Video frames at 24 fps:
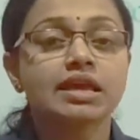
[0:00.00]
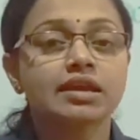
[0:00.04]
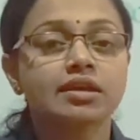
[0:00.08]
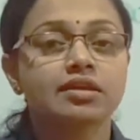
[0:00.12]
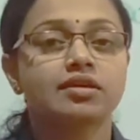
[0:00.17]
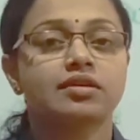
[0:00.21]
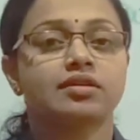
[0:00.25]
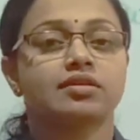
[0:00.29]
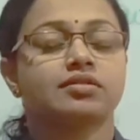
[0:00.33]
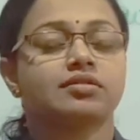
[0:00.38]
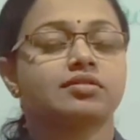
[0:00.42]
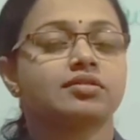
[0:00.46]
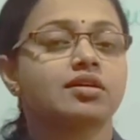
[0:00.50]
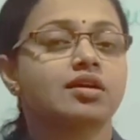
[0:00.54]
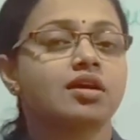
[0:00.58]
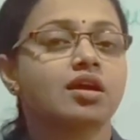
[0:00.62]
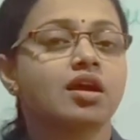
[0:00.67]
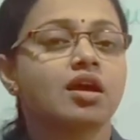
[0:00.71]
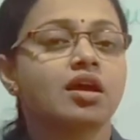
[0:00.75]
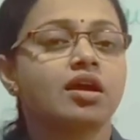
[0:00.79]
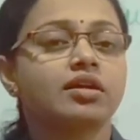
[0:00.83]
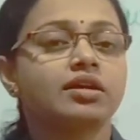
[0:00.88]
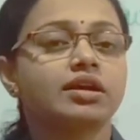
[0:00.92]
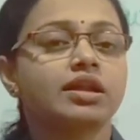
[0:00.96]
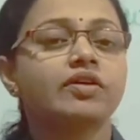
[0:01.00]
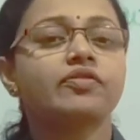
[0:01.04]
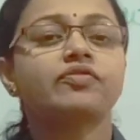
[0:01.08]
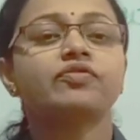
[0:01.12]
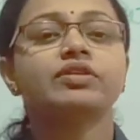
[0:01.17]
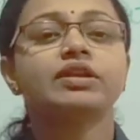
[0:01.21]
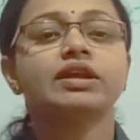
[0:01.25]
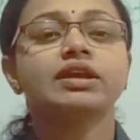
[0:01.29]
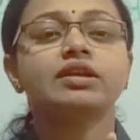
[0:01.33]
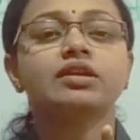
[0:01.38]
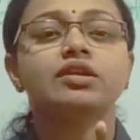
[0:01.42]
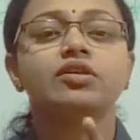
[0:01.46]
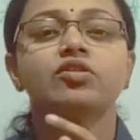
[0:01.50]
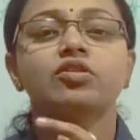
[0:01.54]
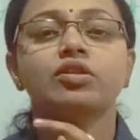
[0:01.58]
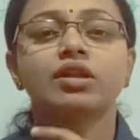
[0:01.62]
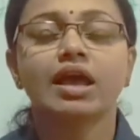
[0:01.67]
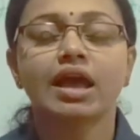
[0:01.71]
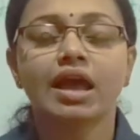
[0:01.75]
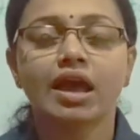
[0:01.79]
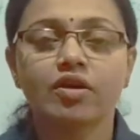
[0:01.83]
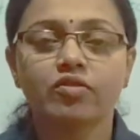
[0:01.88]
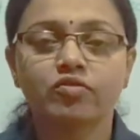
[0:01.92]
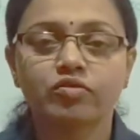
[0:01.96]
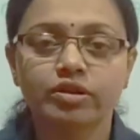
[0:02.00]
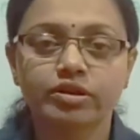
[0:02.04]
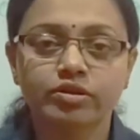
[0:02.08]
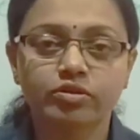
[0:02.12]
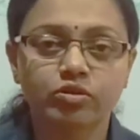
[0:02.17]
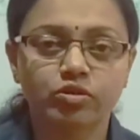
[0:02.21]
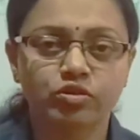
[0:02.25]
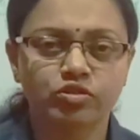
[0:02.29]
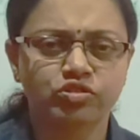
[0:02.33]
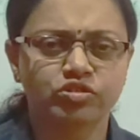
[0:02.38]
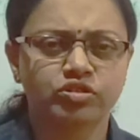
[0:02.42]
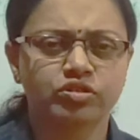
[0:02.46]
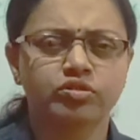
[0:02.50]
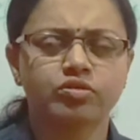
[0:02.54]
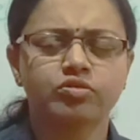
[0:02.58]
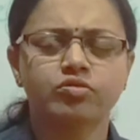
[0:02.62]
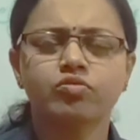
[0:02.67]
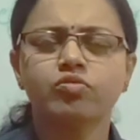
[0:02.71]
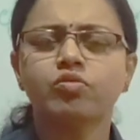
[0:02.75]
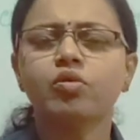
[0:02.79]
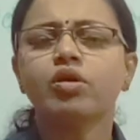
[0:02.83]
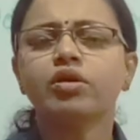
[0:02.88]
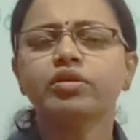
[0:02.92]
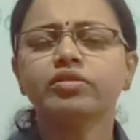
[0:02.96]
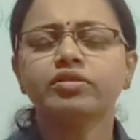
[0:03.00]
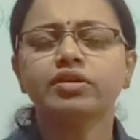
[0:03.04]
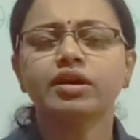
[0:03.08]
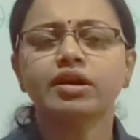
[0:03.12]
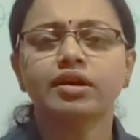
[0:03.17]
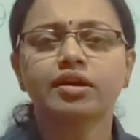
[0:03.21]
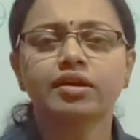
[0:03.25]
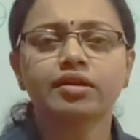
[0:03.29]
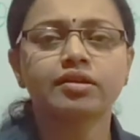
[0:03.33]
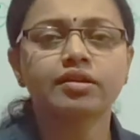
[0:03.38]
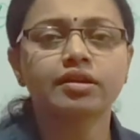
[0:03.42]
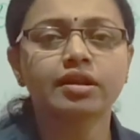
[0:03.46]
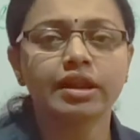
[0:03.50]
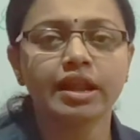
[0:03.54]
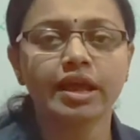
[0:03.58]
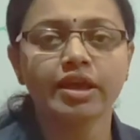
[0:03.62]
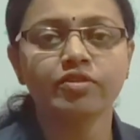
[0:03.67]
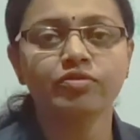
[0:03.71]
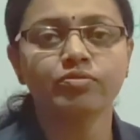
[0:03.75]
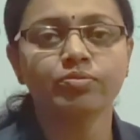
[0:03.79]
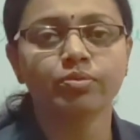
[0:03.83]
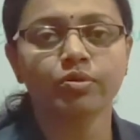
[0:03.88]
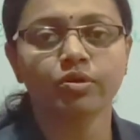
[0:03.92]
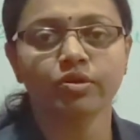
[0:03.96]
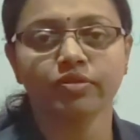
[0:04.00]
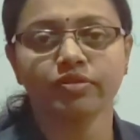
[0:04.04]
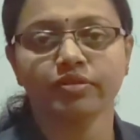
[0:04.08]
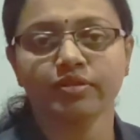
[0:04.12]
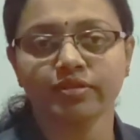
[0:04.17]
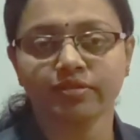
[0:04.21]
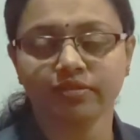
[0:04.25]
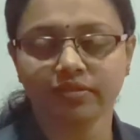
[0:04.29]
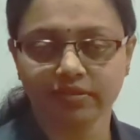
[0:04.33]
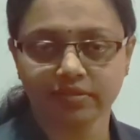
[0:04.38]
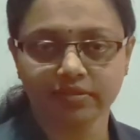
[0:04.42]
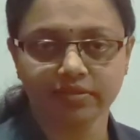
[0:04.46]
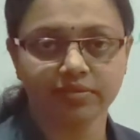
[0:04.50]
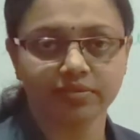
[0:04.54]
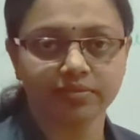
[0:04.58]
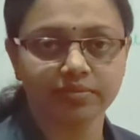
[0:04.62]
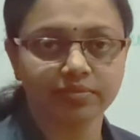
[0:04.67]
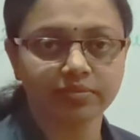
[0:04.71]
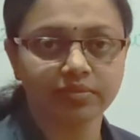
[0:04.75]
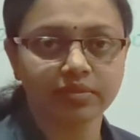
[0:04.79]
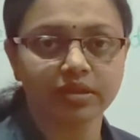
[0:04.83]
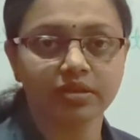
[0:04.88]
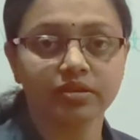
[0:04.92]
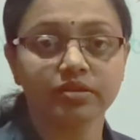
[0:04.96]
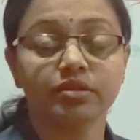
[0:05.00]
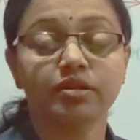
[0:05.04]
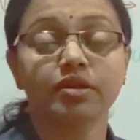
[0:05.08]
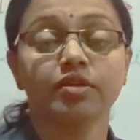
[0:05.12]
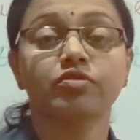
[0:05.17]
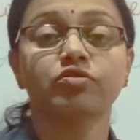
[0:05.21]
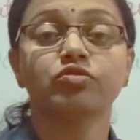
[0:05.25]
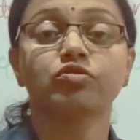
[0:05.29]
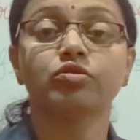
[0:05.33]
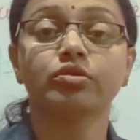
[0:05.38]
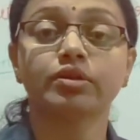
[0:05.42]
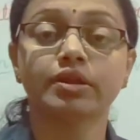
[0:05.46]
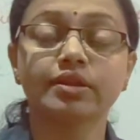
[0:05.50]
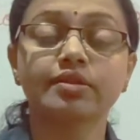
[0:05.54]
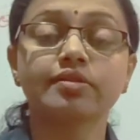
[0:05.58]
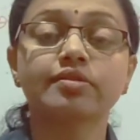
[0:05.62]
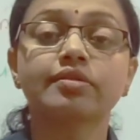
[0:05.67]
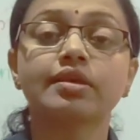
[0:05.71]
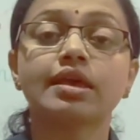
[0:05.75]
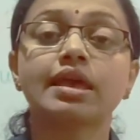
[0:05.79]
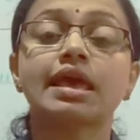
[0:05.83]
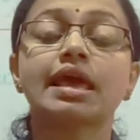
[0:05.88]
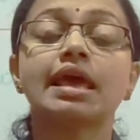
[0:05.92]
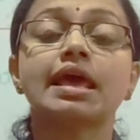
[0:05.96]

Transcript: Here, definitely you'll have one question. What are life processes? Dear students,